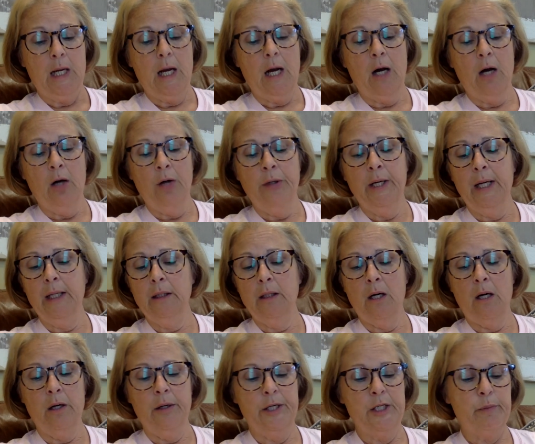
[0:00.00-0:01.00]
All night
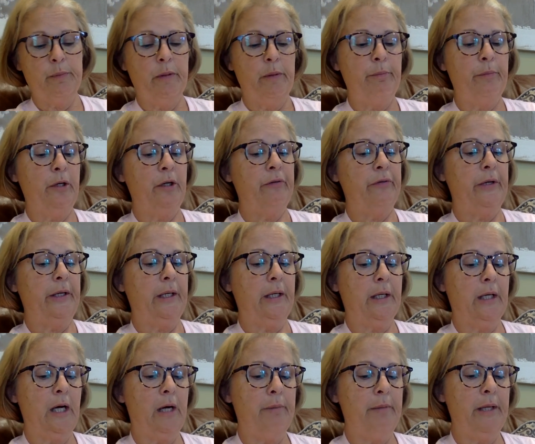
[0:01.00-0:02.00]
long it's been moving,
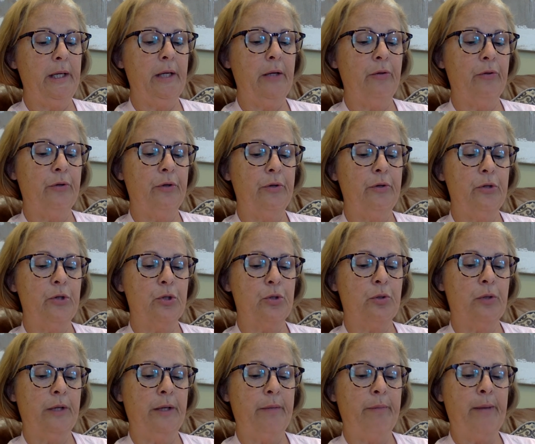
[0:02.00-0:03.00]
coming in through the
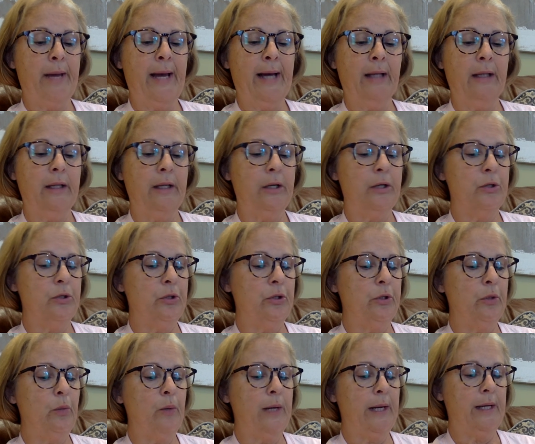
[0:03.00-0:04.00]
stream back there to
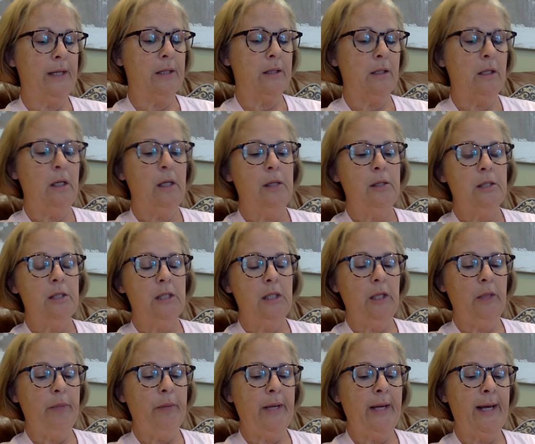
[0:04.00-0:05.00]
the west,
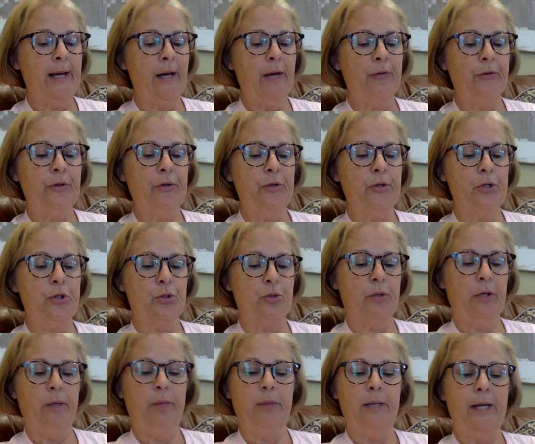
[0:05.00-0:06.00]
slipping out through the
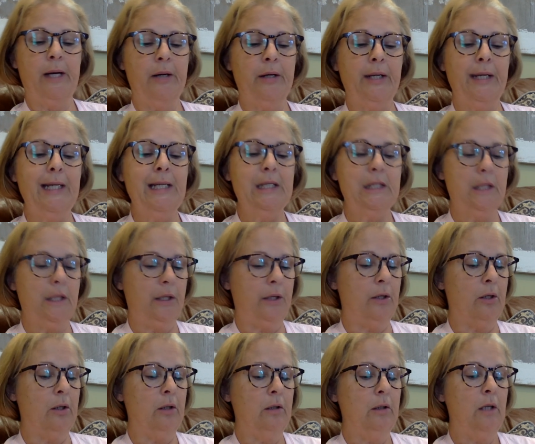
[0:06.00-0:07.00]
stream down east
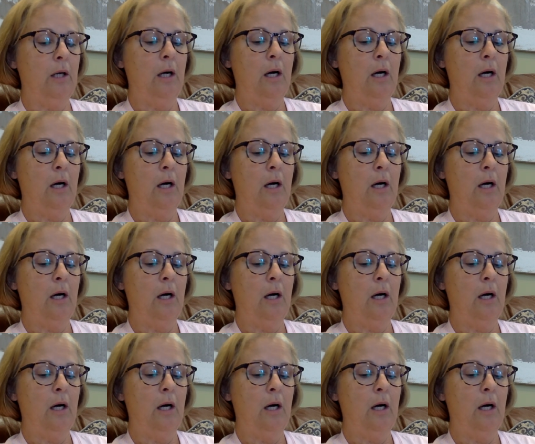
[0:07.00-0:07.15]
here,